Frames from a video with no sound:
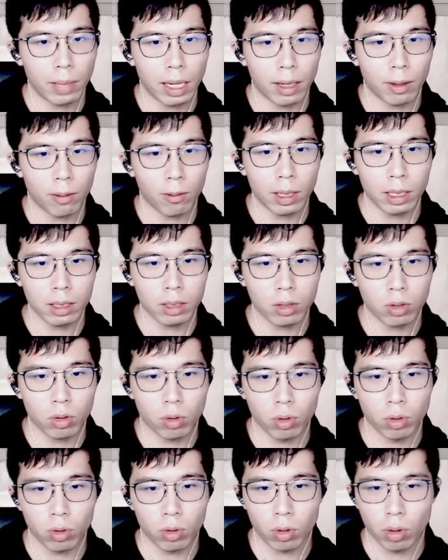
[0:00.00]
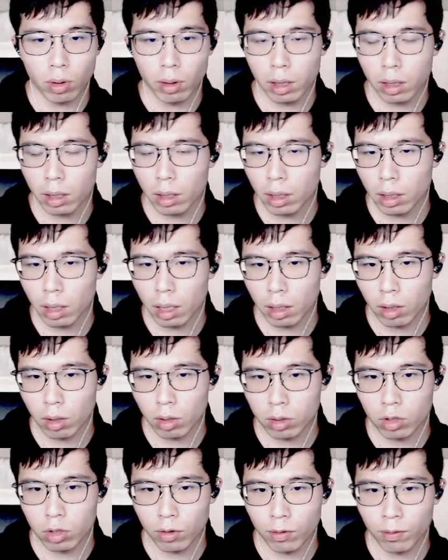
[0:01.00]
White could consider a
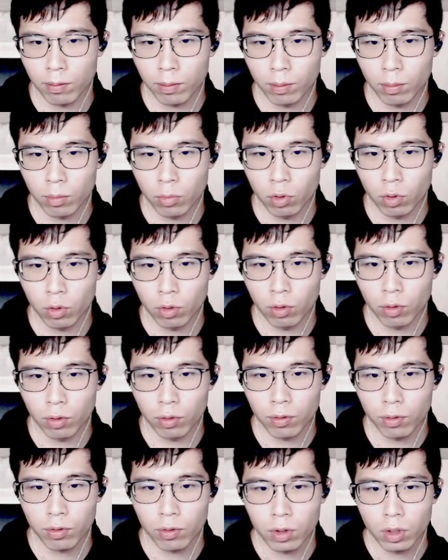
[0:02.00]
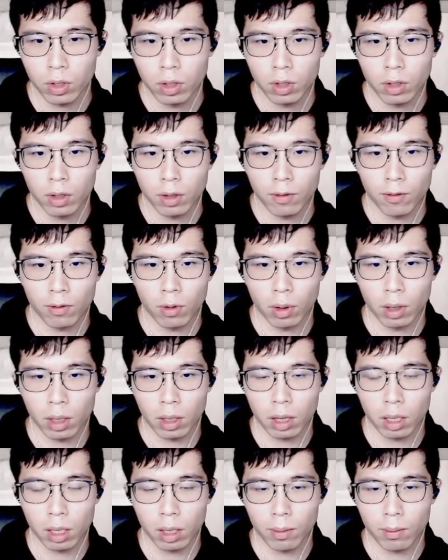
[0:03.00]
lot of moves. For
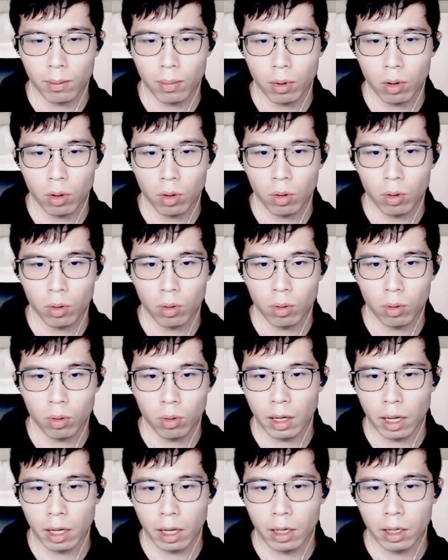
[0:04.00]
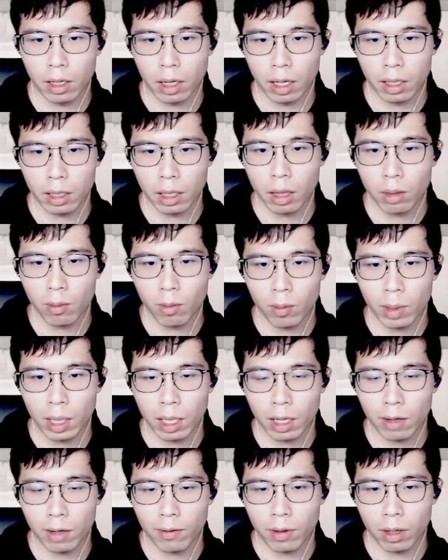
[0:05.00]
example, and at this
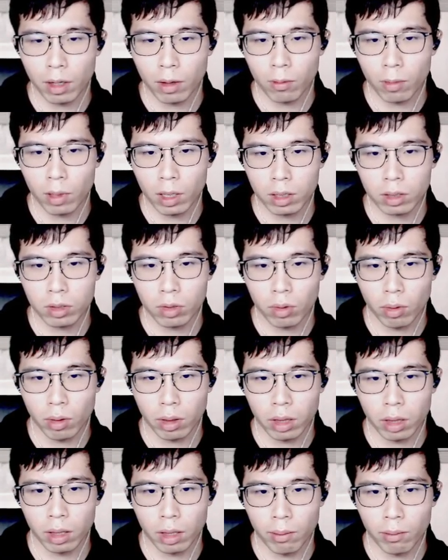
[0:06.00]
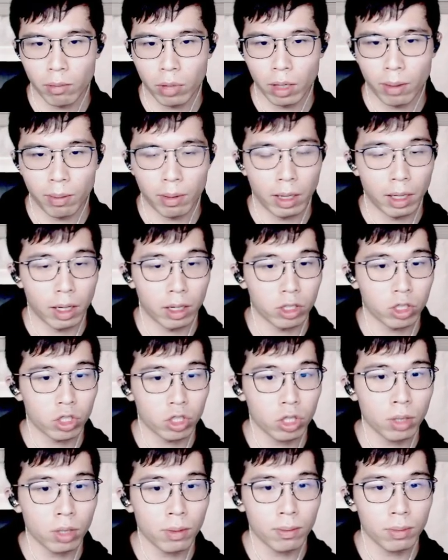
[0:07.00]
moment I think white could simply play a
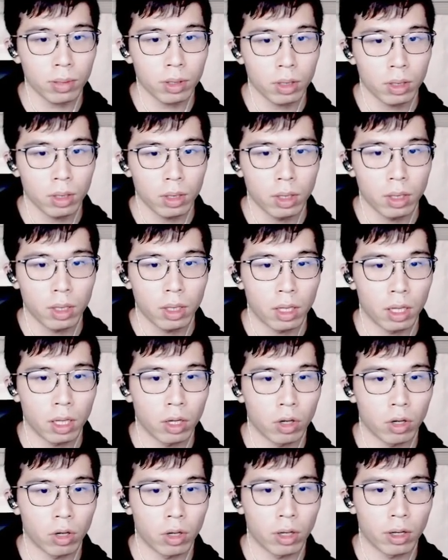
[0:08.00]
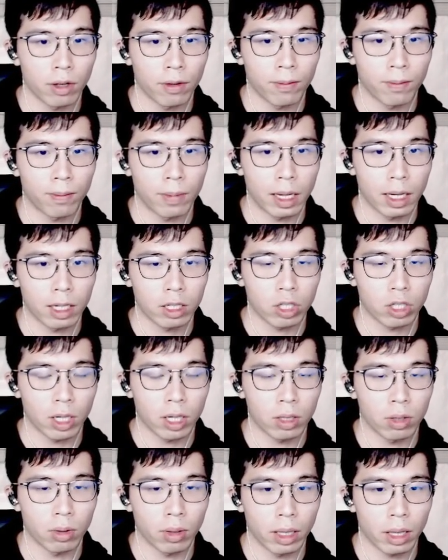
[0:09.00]
jump. Here if black
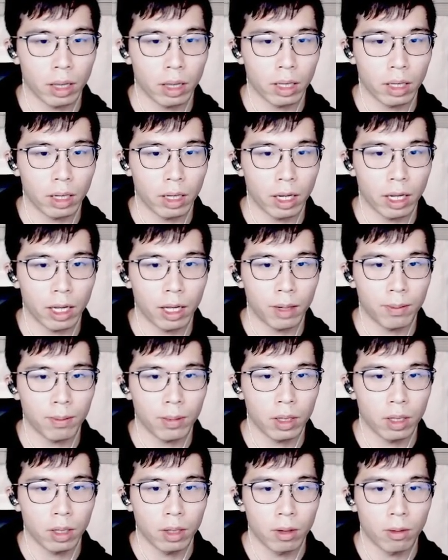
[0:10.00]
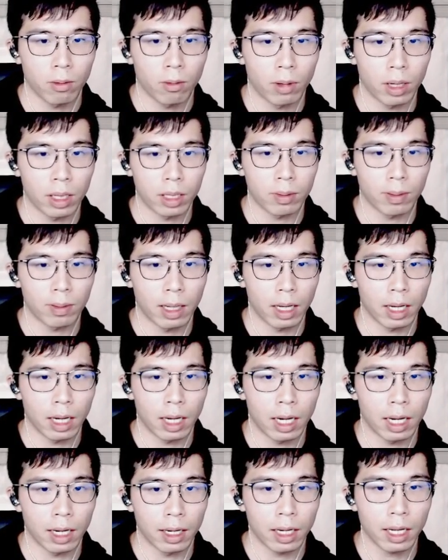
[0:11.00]
try to escape, white play a
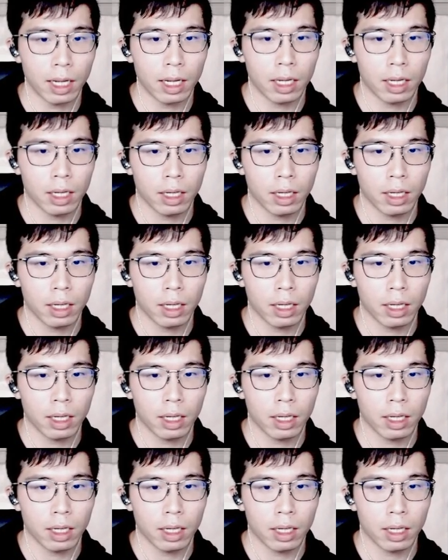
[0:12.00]
Hane,